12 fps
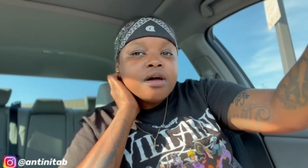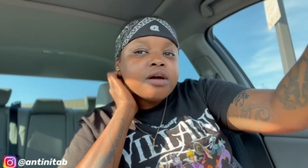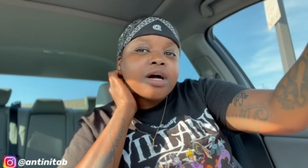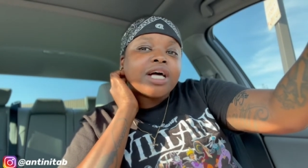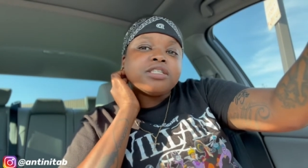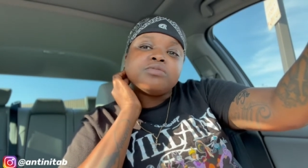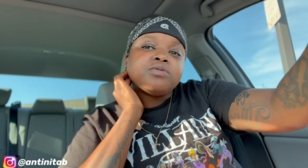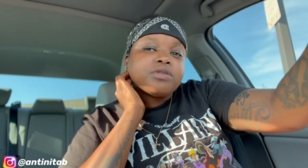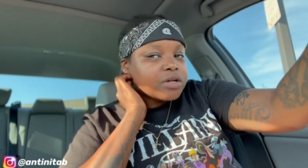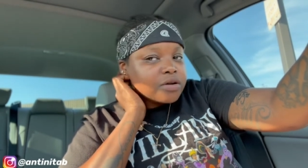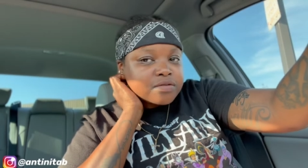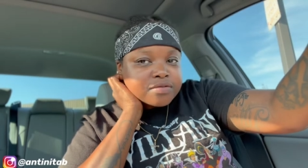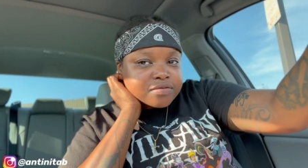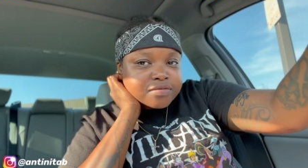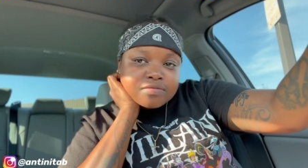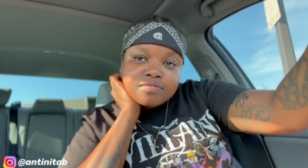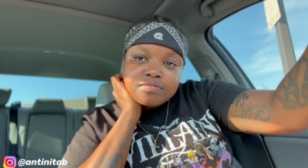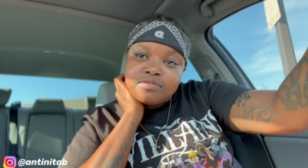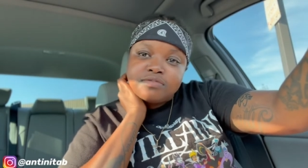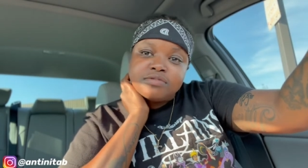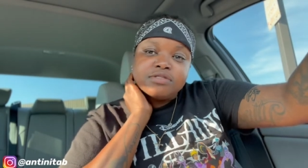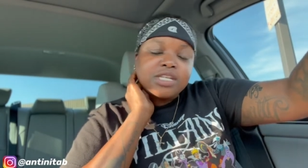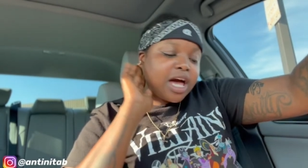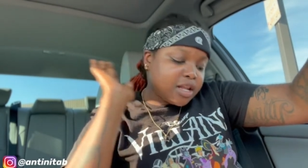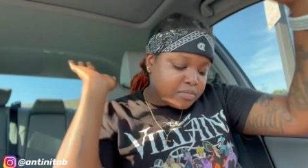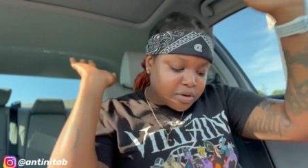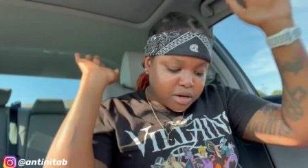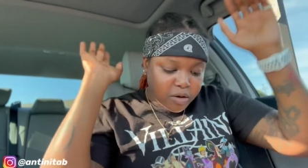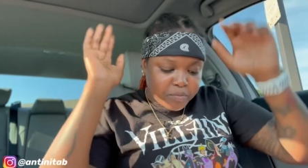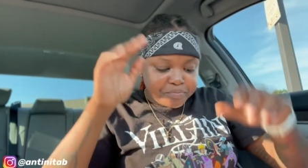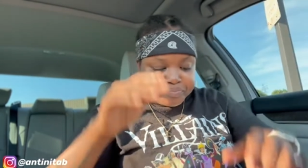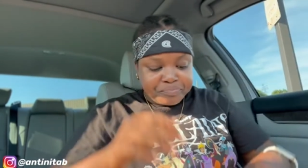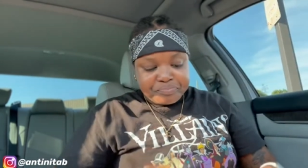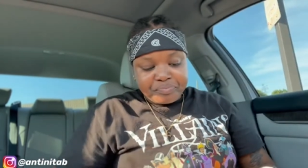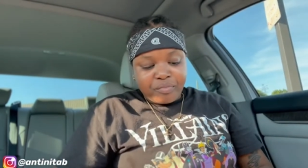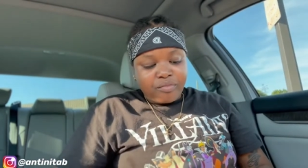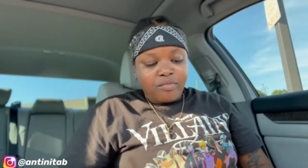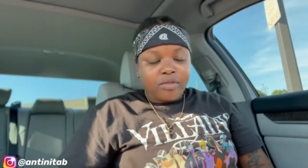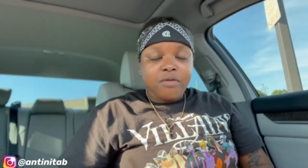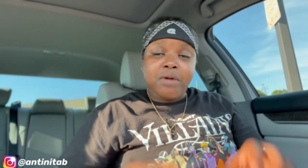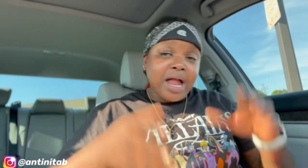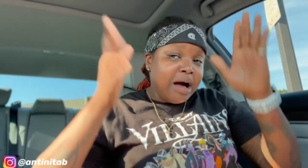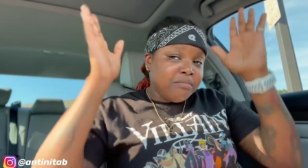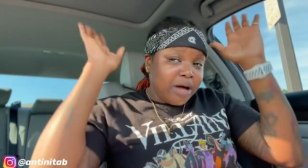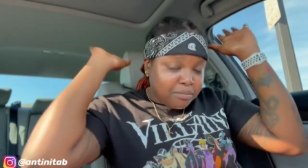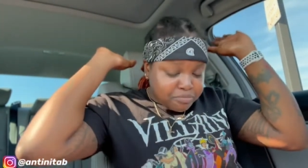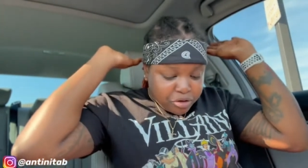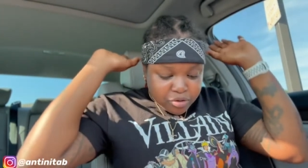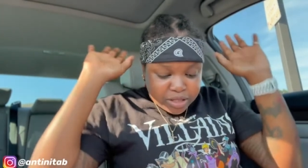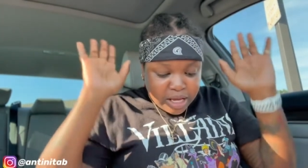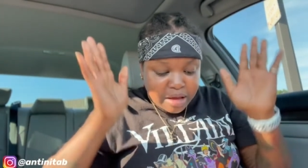I just wanna know. Y'all let me know. But I'm, I'm through with that.